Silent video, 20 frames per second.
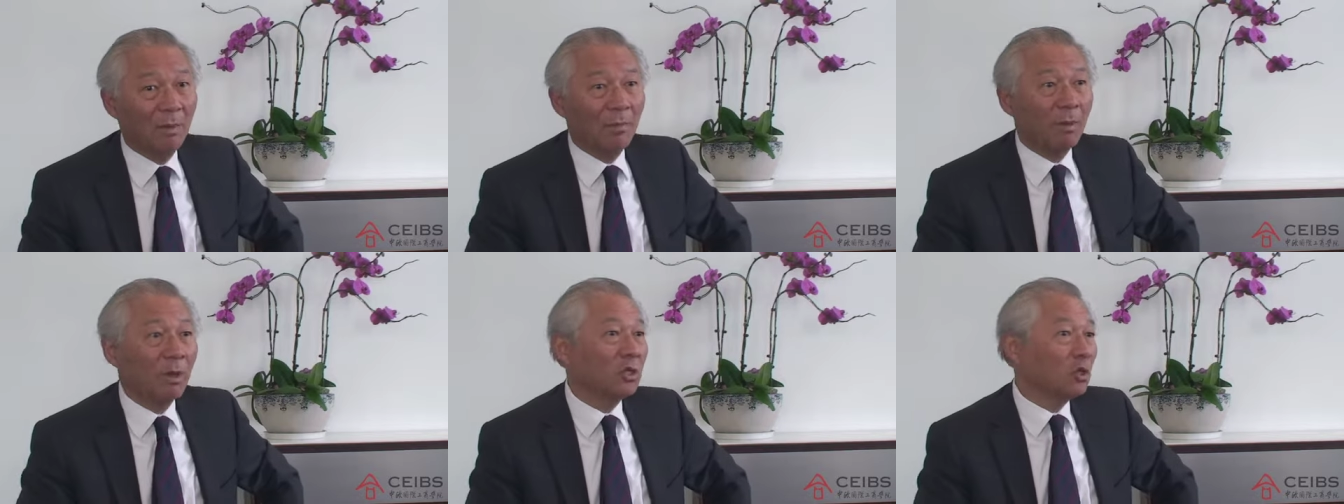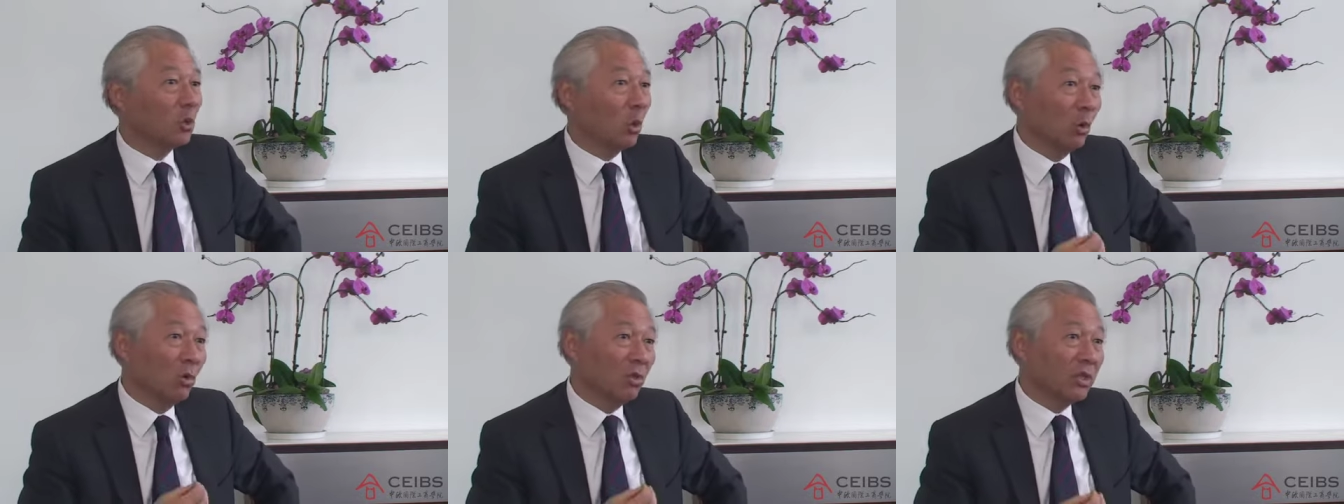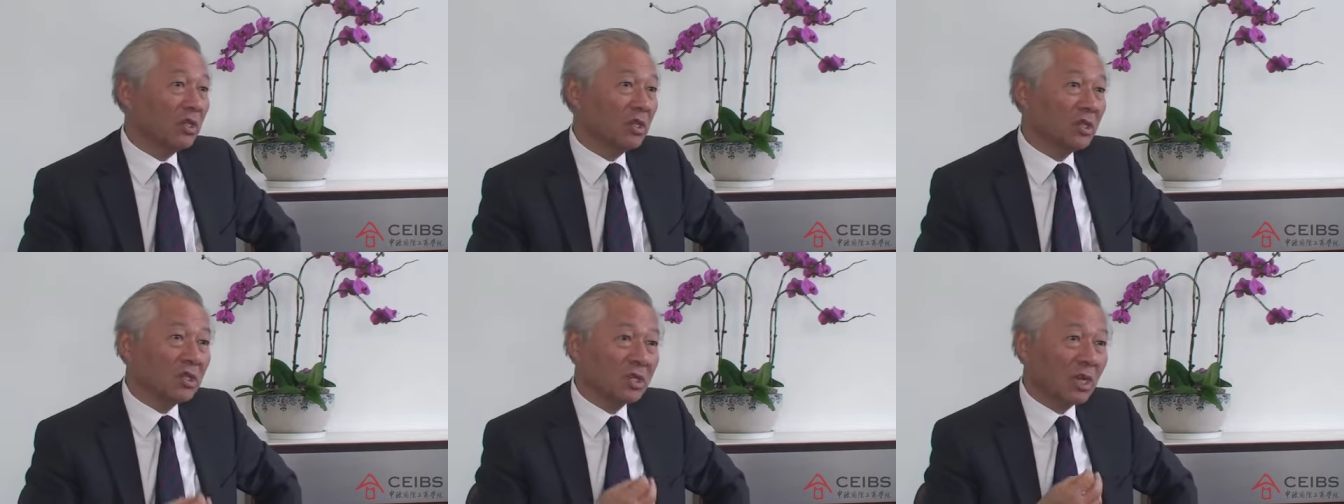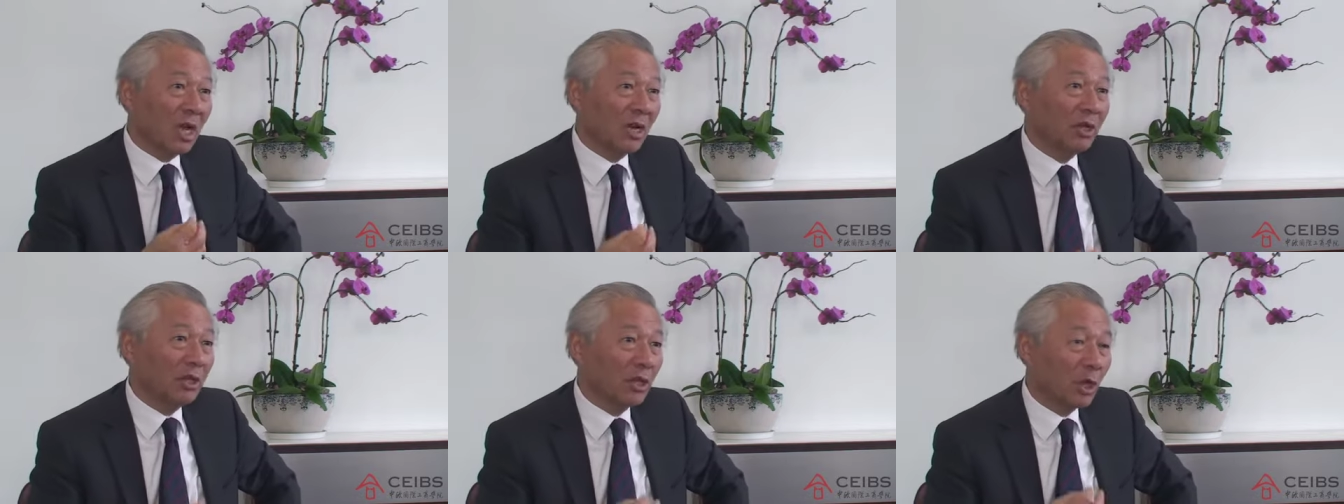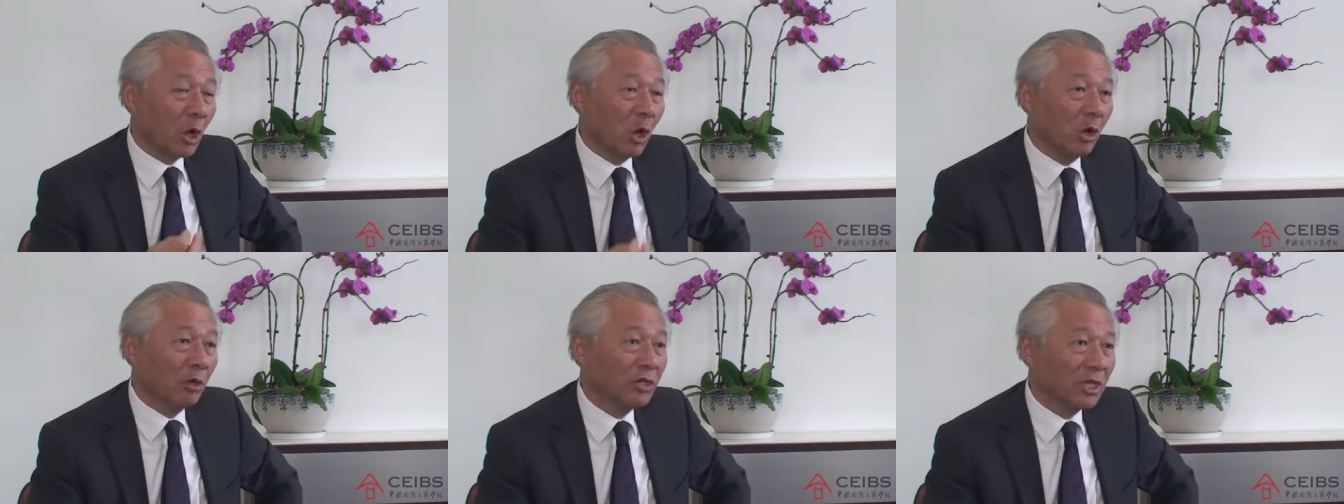because all this is done in
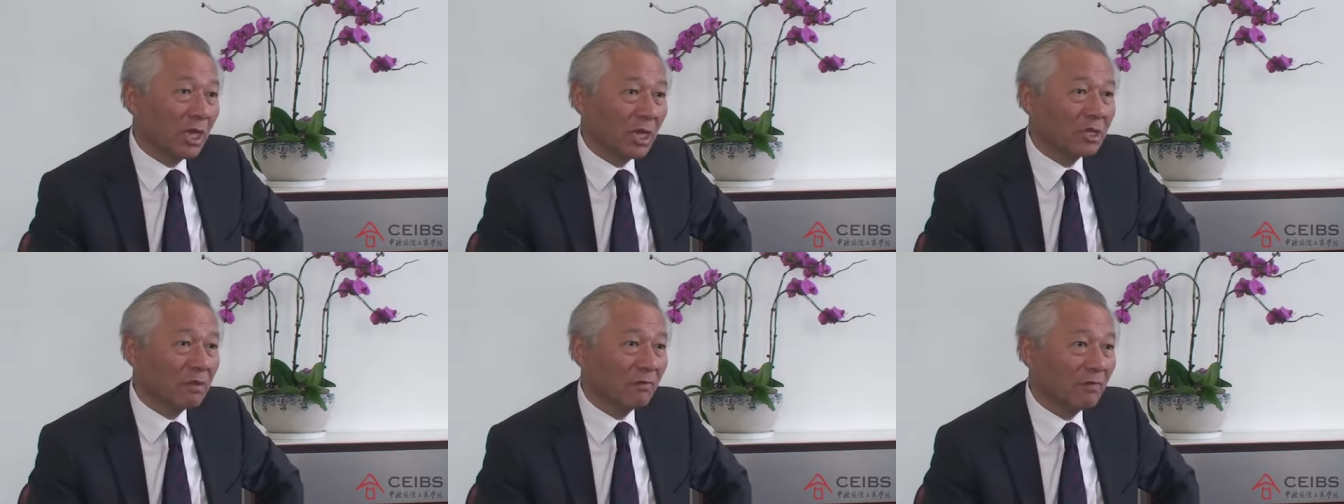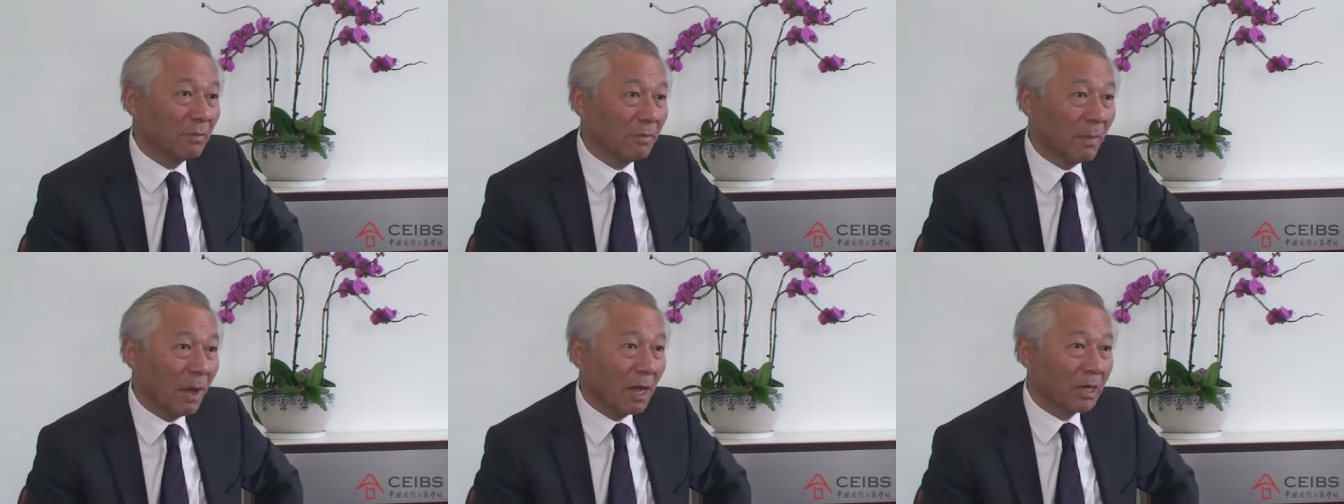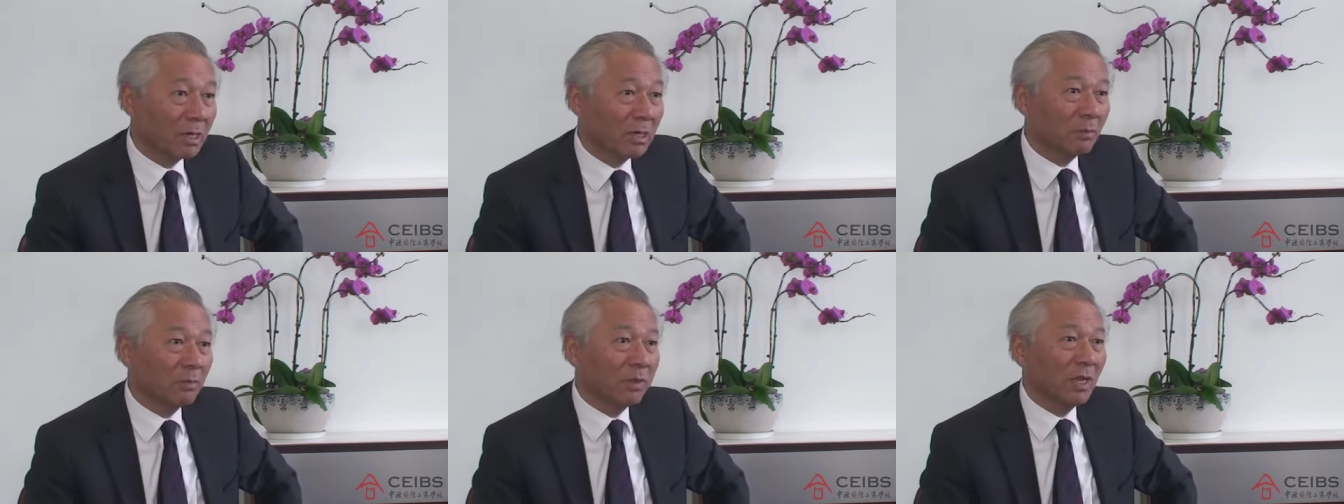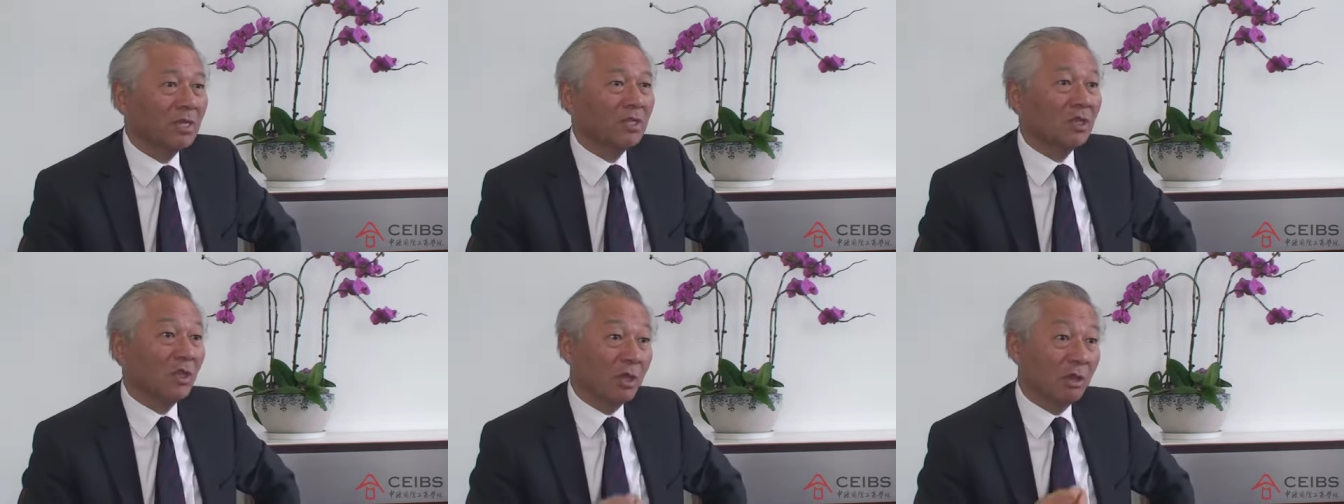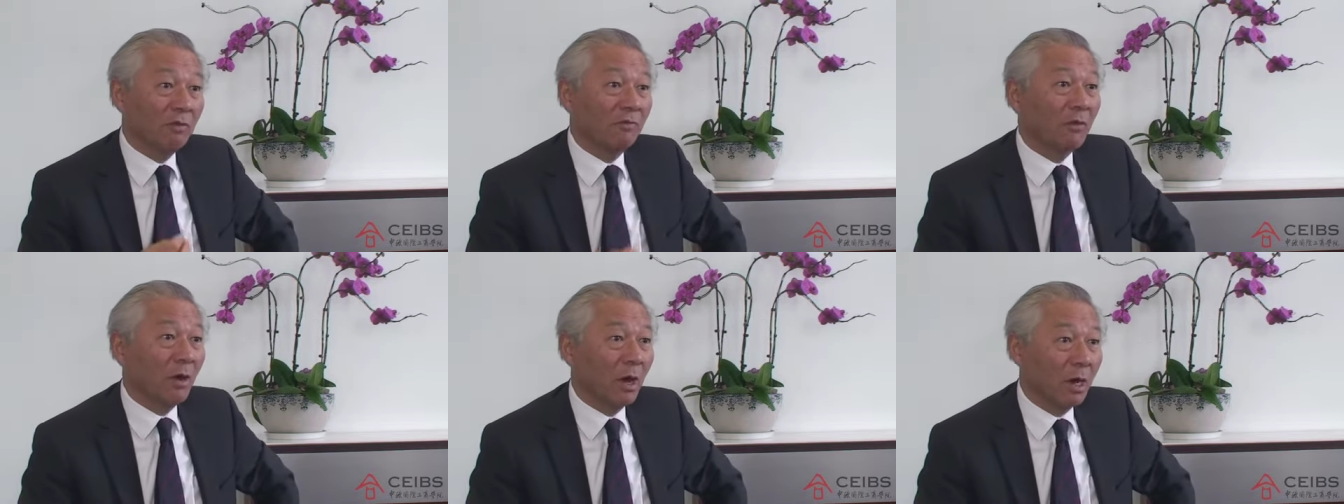the context of the marketplace and
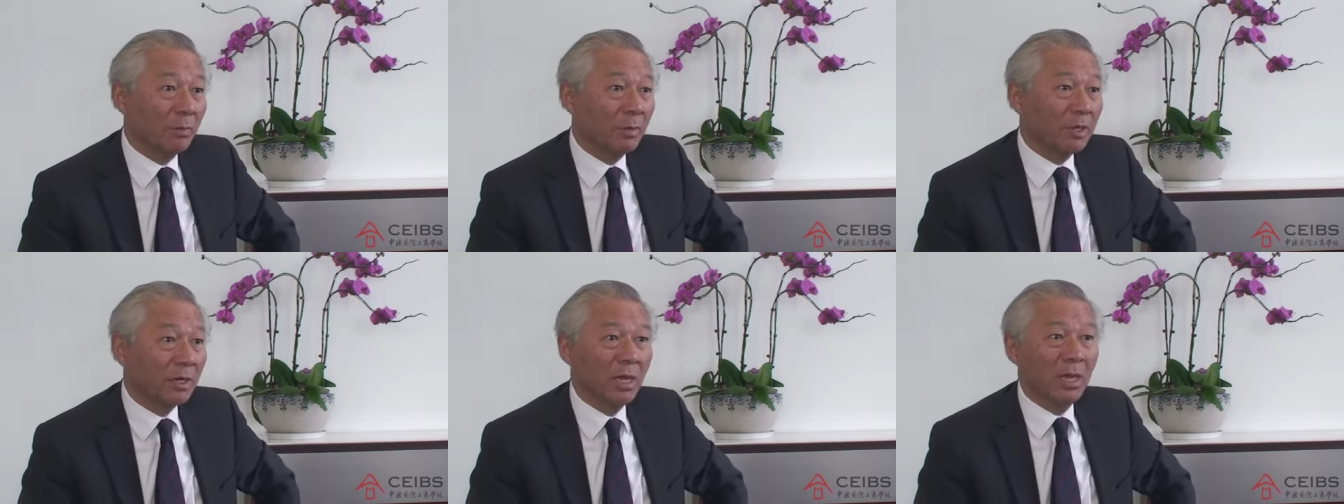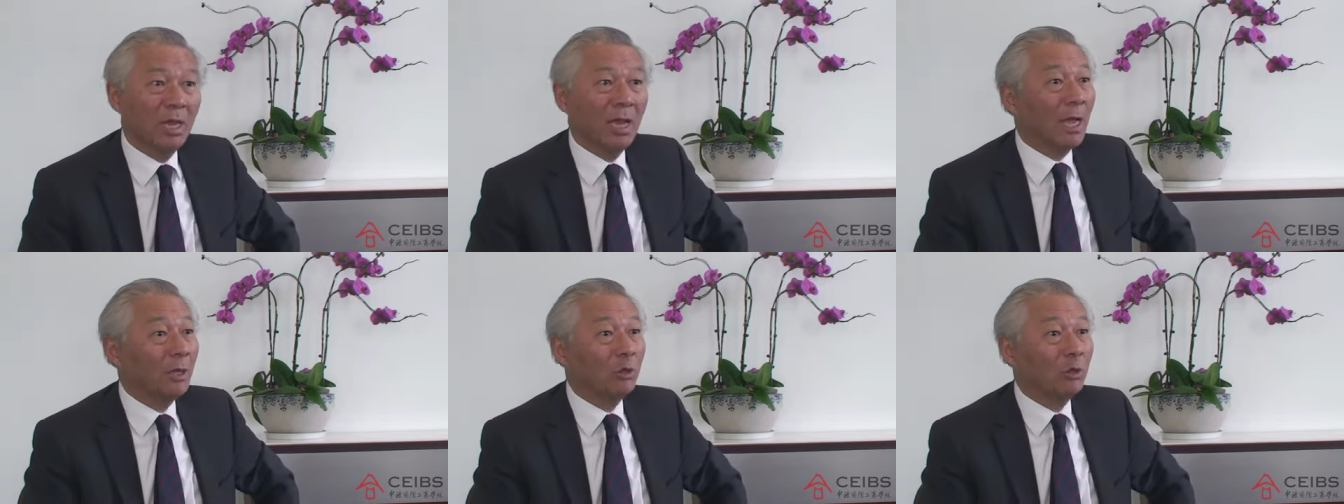the environment,